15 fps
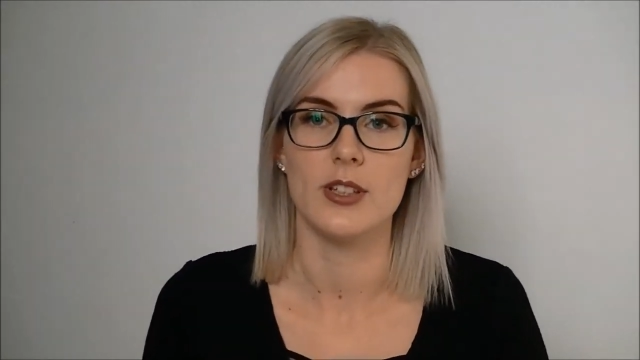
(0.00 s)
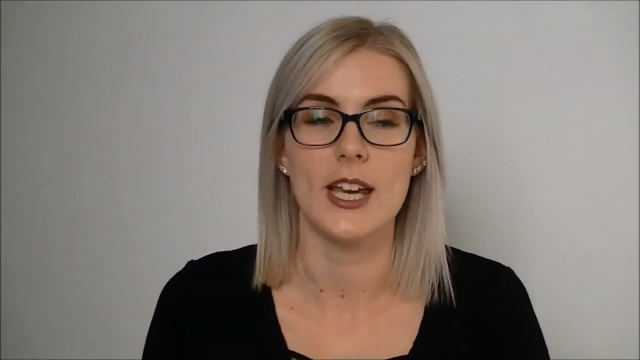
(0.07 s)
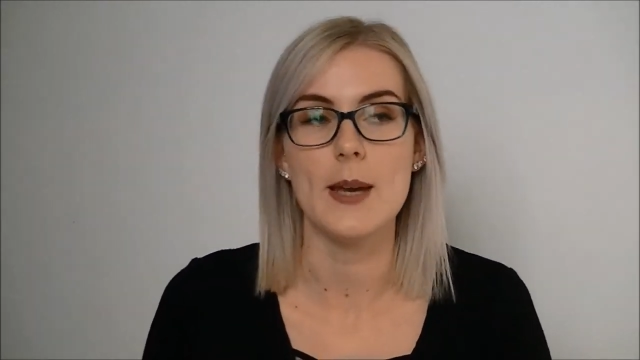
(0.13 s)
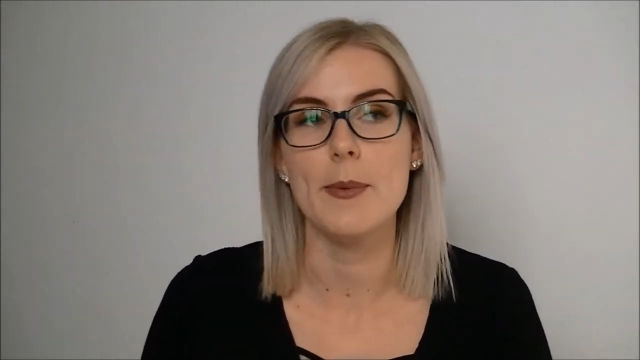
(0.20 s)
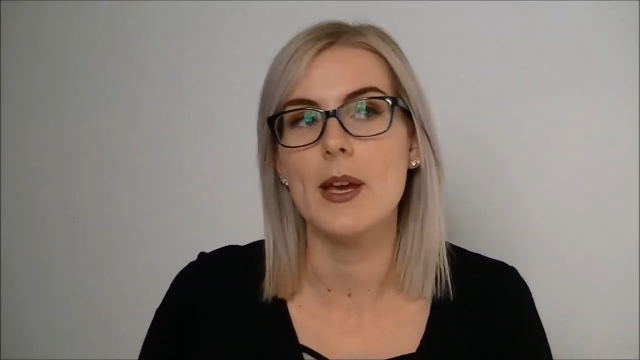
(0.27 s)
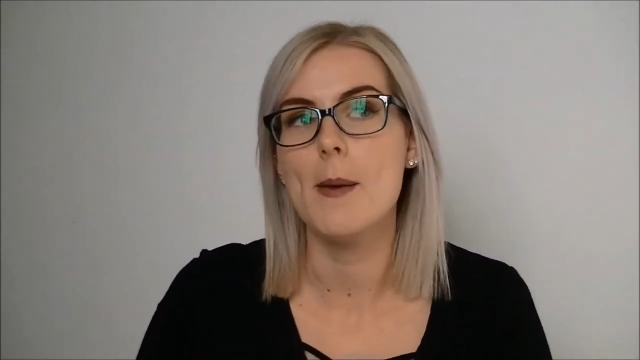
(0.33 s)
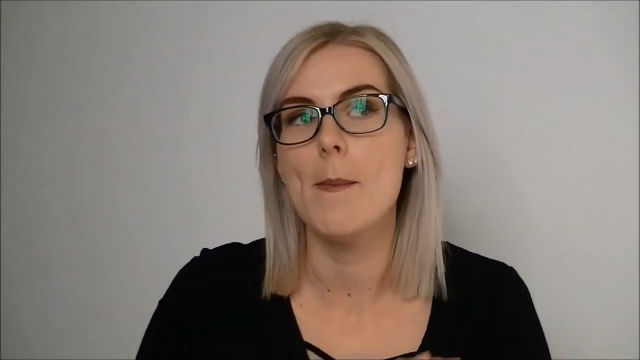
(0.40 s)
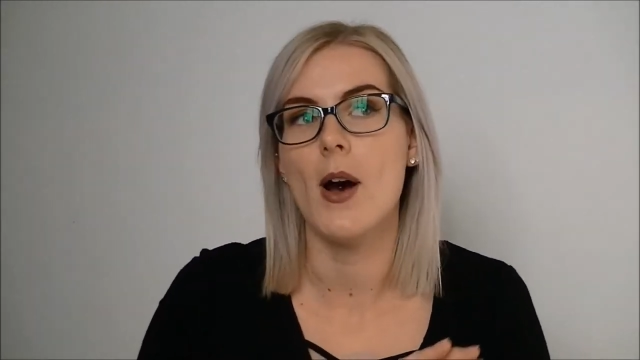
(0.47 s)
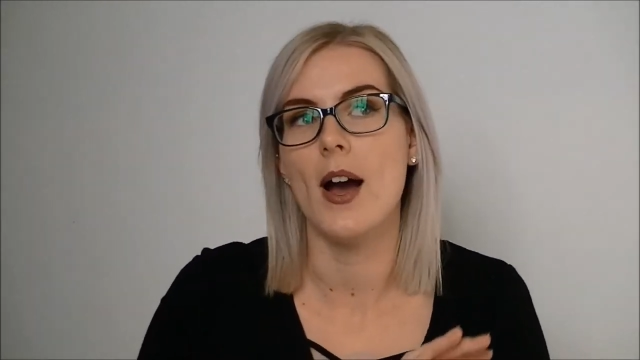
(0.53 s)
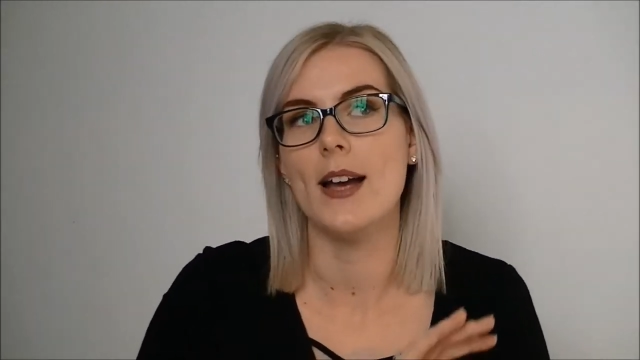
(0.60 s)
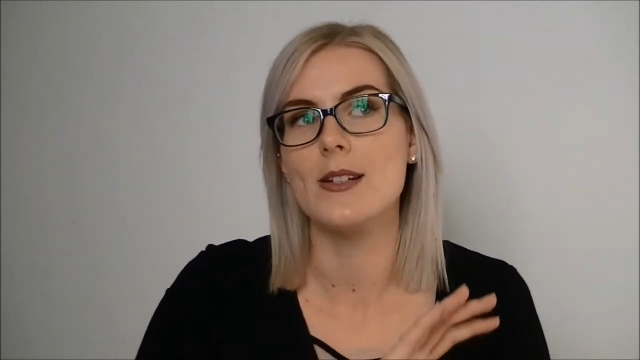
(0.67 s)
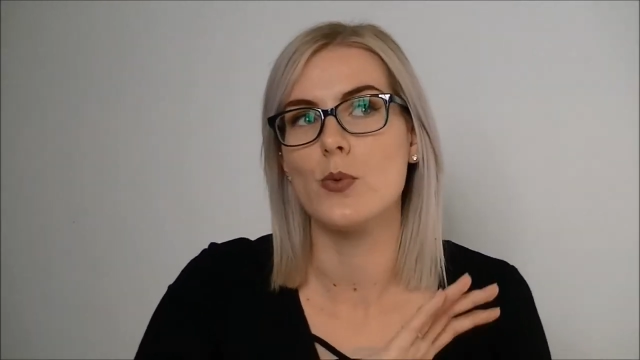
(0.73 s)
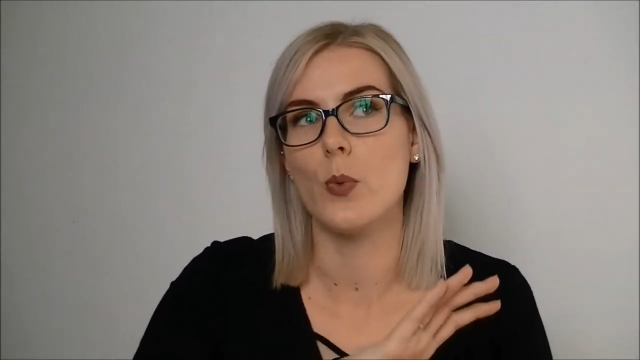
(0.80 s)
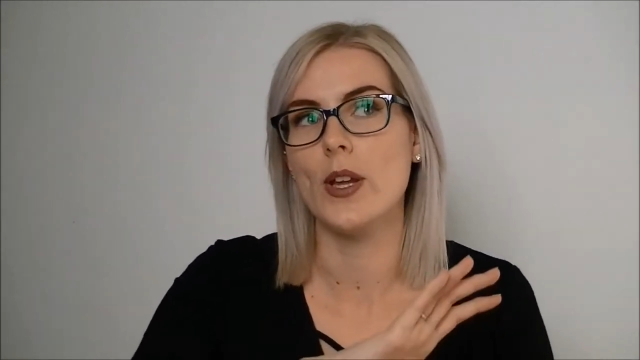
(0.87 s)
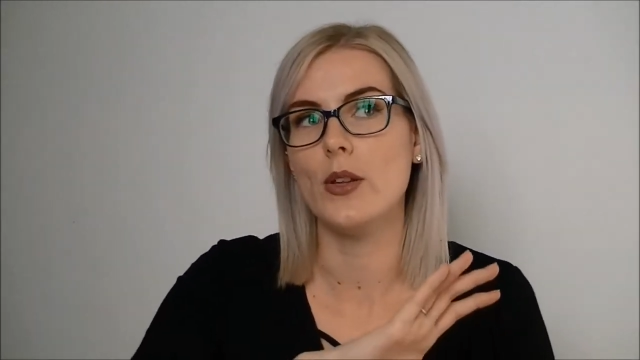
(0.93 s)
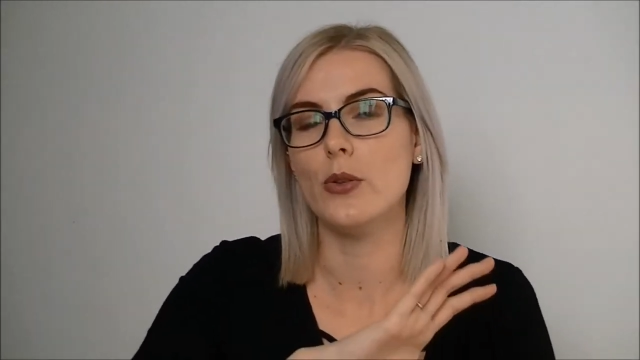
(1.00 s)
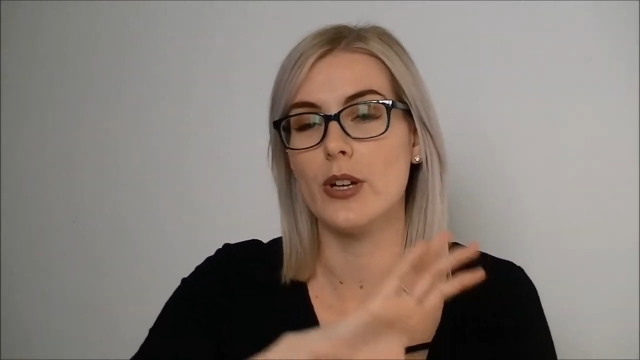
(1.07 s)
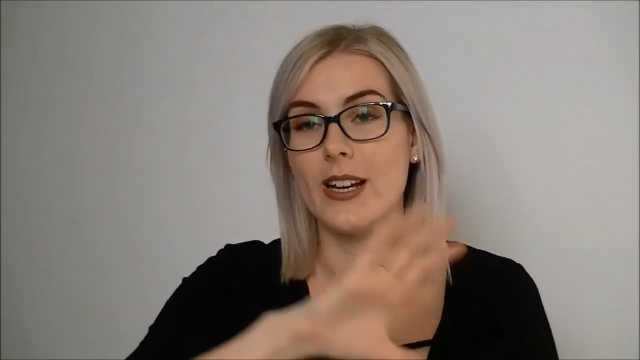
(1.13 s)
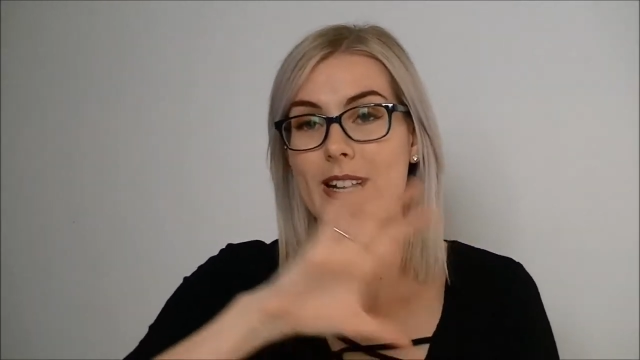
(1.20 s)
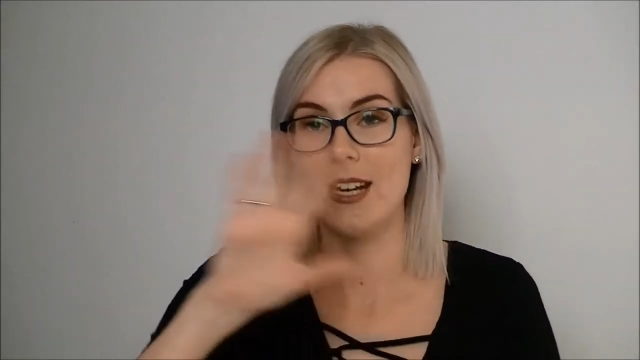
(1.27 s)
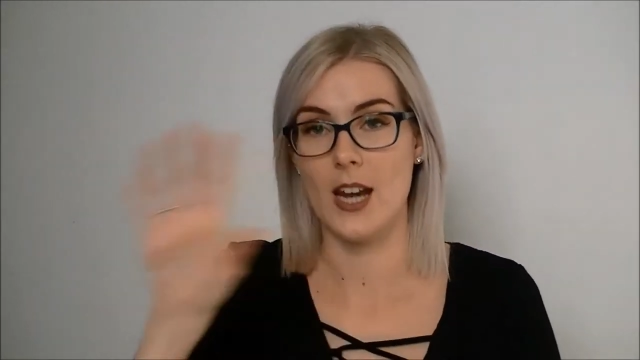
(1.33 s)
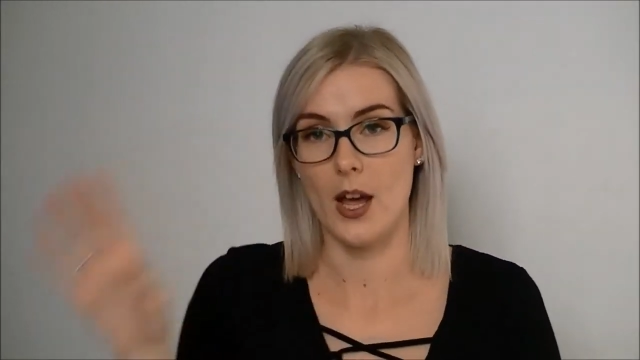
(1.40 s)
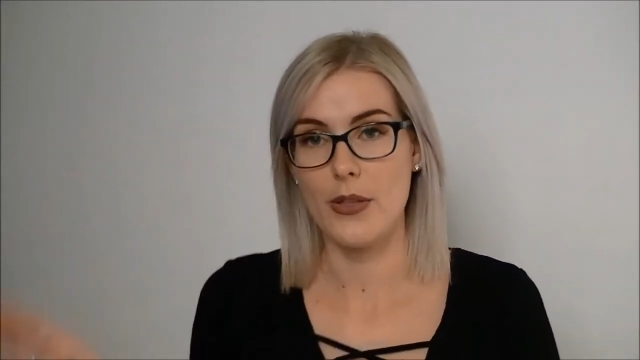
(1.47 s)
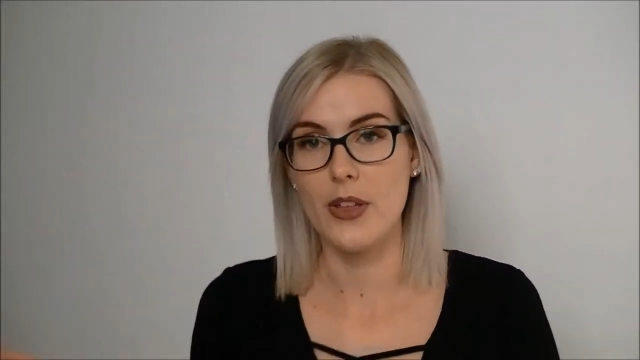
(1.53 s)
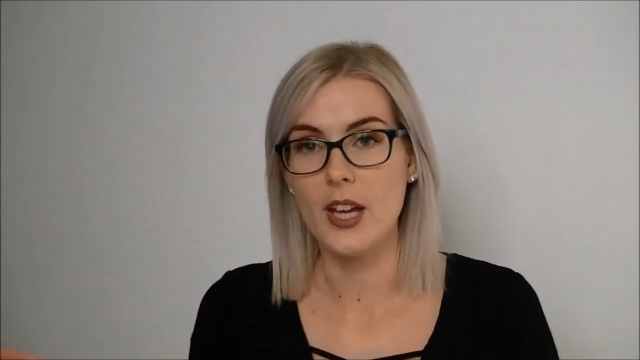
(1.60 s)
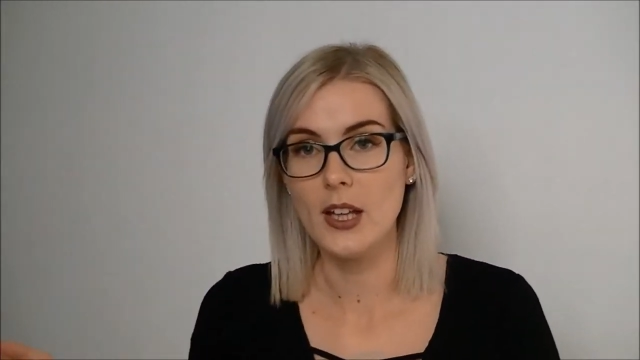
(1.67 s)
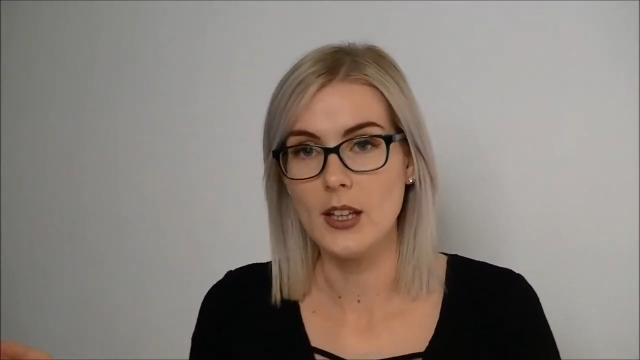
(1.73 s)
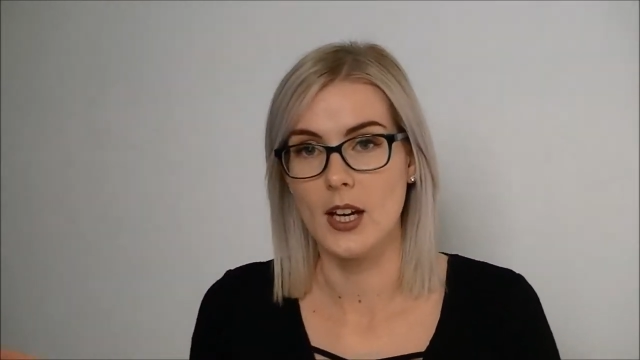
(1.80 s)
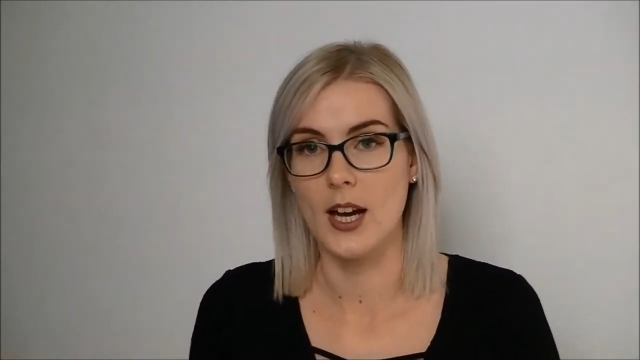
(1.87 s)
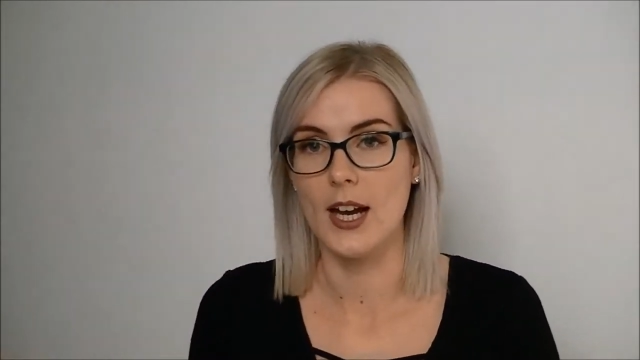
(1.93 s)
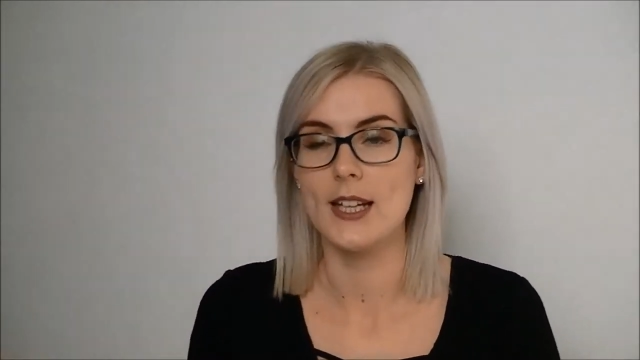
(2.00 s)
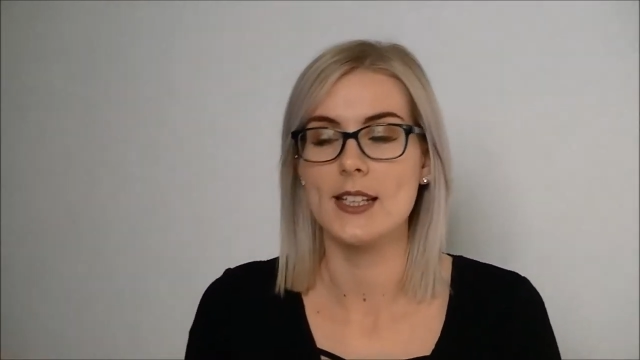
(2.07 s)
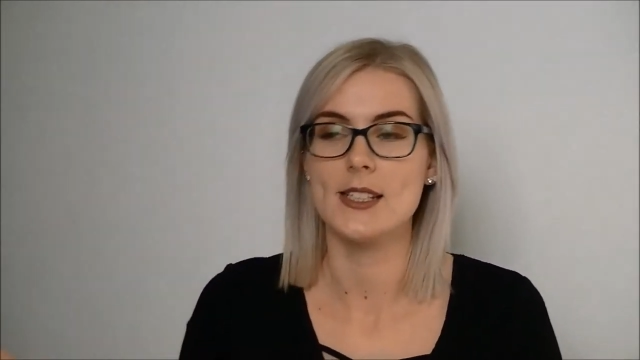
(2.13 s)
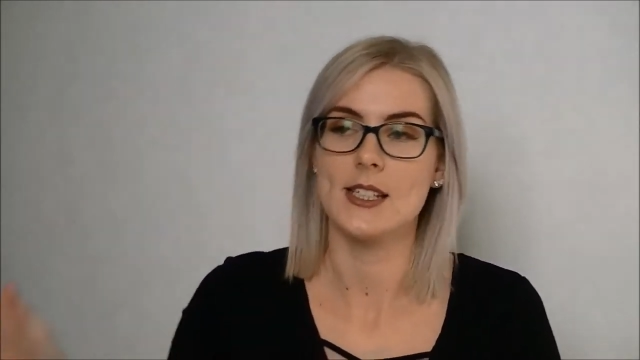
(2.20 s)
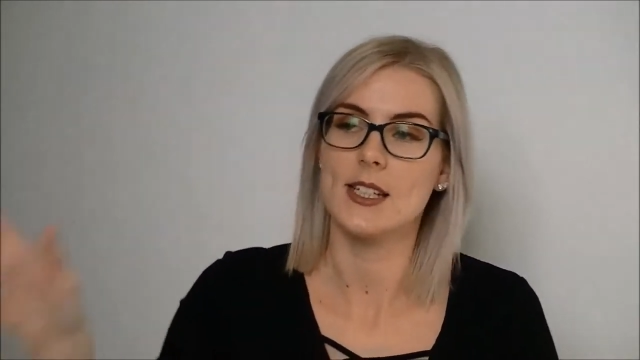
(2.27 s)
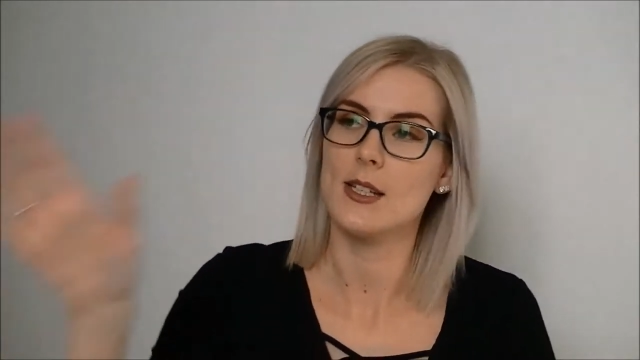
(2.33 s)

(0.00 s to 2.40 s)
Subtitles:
Keeping in mind, we look nothing alike,